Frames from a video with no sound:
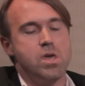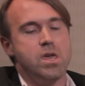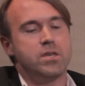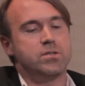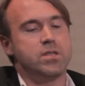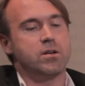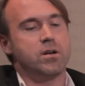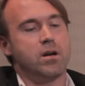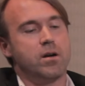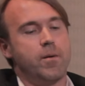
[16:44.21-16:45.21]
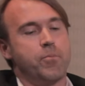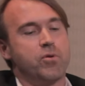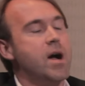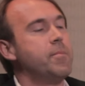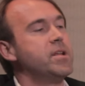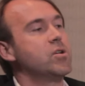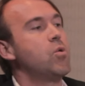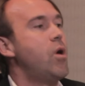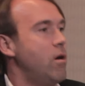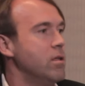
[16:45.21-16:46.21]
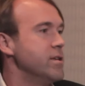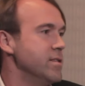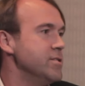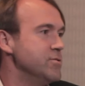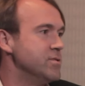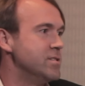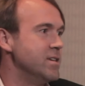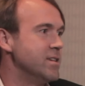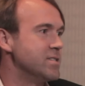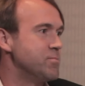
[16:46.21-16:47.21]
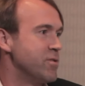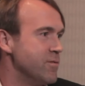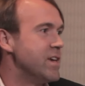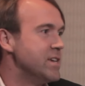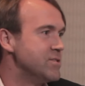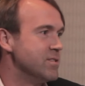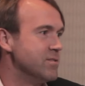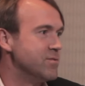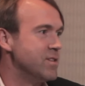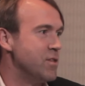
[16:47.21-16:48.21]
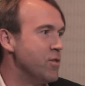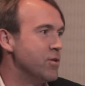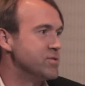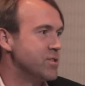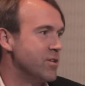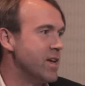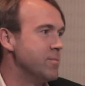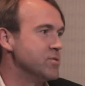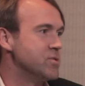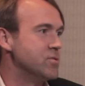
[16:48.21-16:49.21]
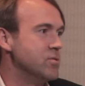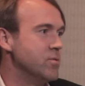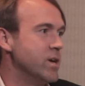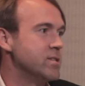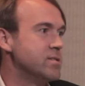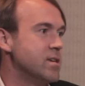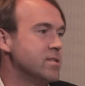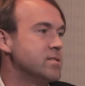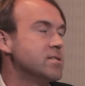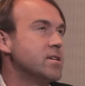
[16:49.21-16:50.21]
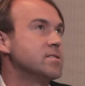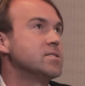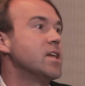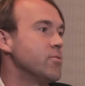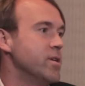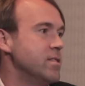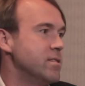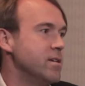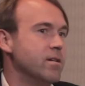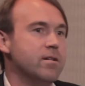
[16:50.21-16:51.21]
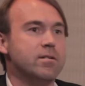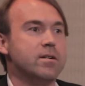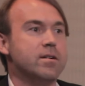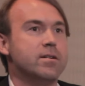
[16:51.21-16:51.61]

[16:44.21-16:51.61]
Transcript: is there a predominant quality that you see that's pervasive in those that are able to accelerate their